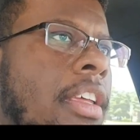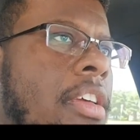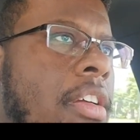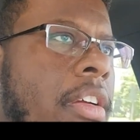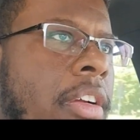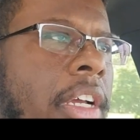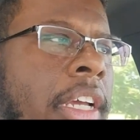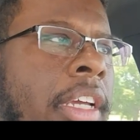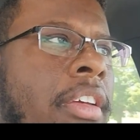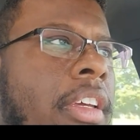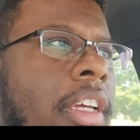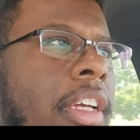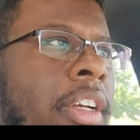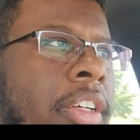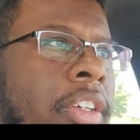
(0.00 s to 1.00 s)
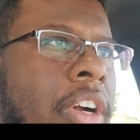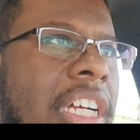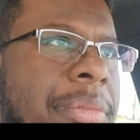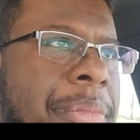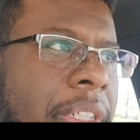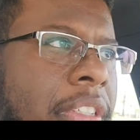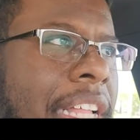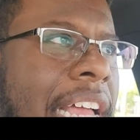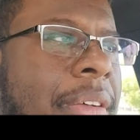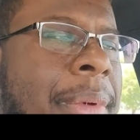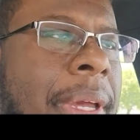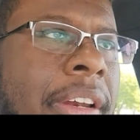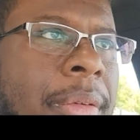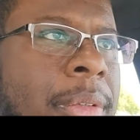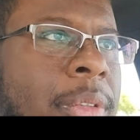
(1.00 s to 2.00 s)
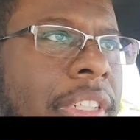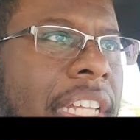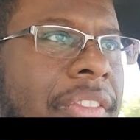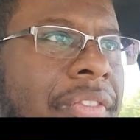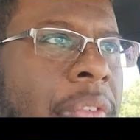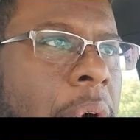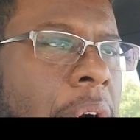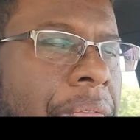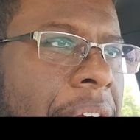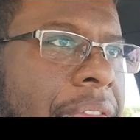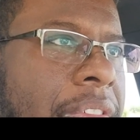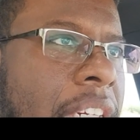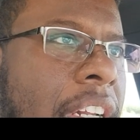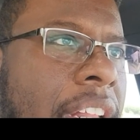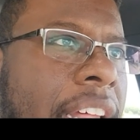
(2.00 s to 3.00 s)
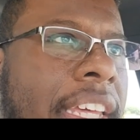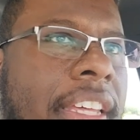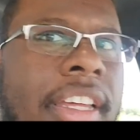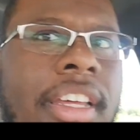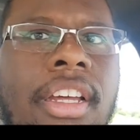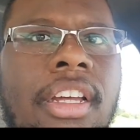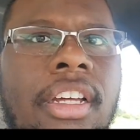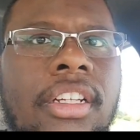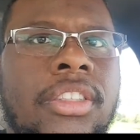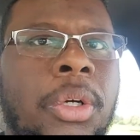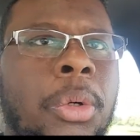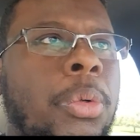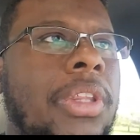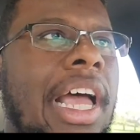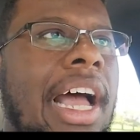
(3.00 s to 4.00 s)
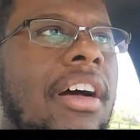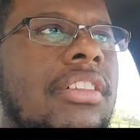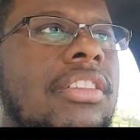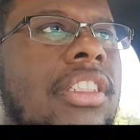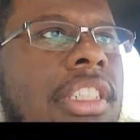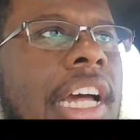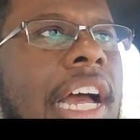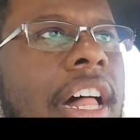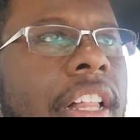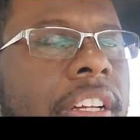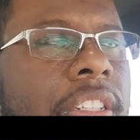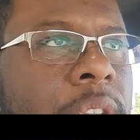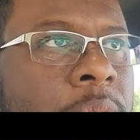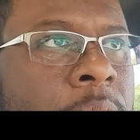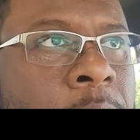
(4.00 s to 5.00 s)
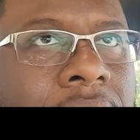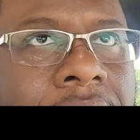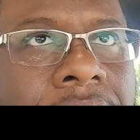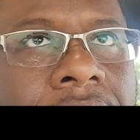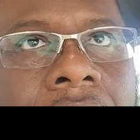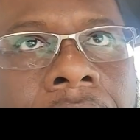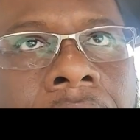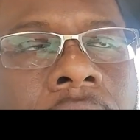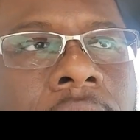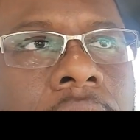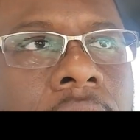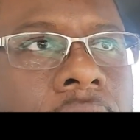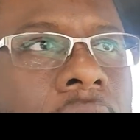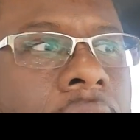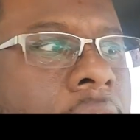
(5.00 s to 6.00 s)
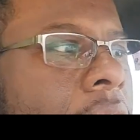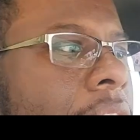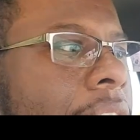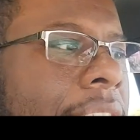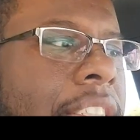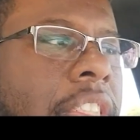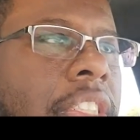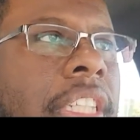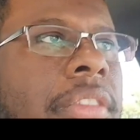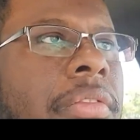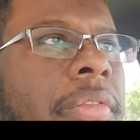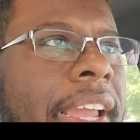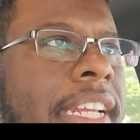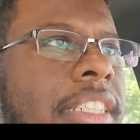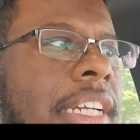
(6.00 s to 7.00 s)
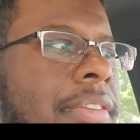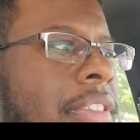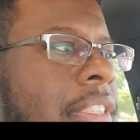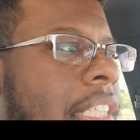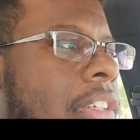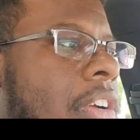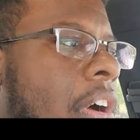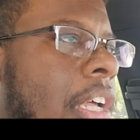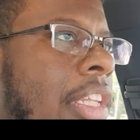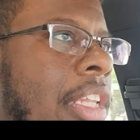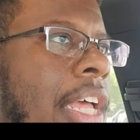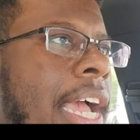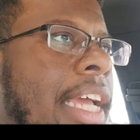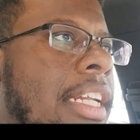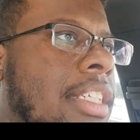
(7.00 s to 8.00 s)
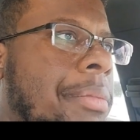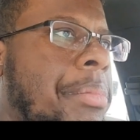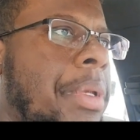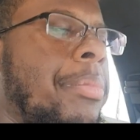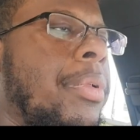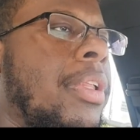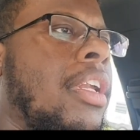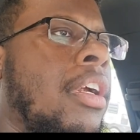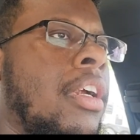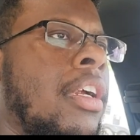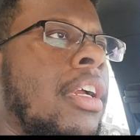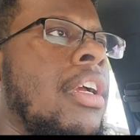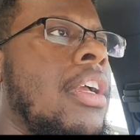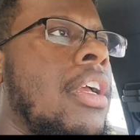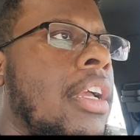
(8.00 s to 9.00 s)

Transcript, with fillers: your your cost per climb anywhere between like 450 to like two thousand dollars or twenty five hundred. That's just the range I've seen online. It's like people that are